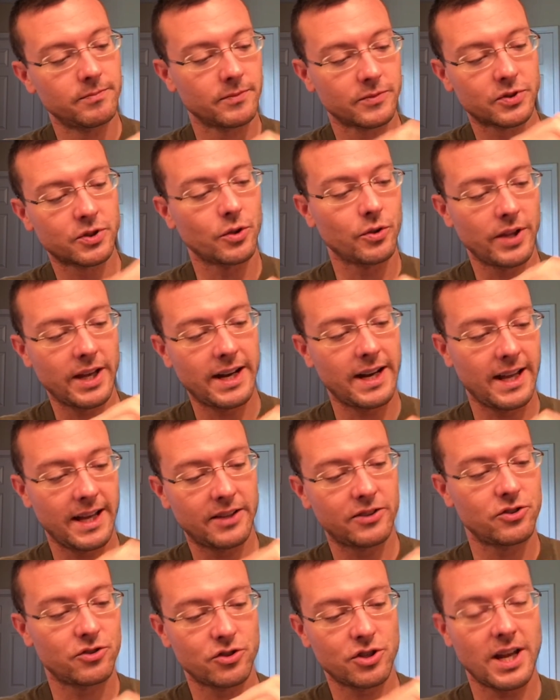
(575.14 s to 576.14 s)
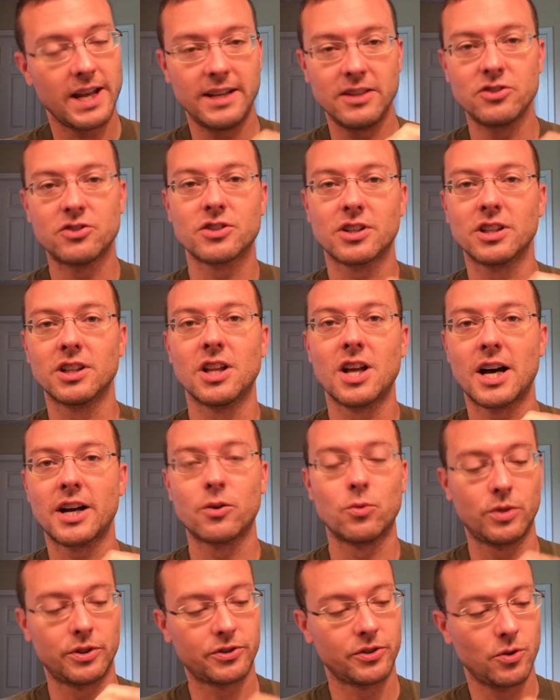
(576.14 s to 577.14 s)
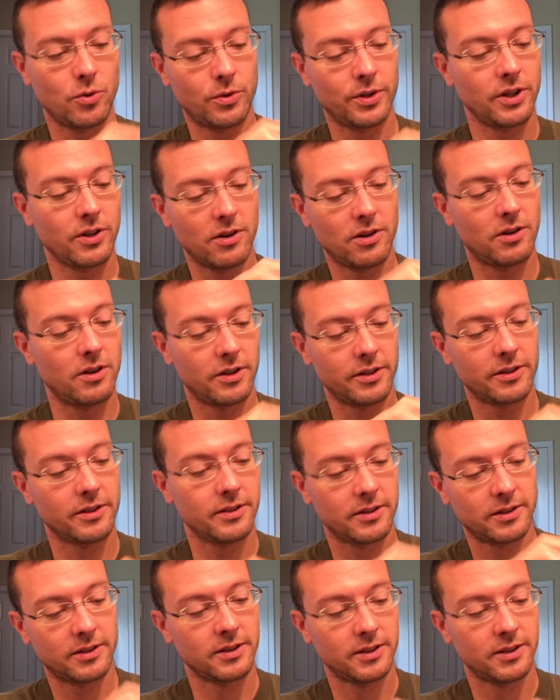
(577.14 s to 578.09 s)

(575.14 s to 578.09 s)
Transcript: So that has changed a lot of what's going on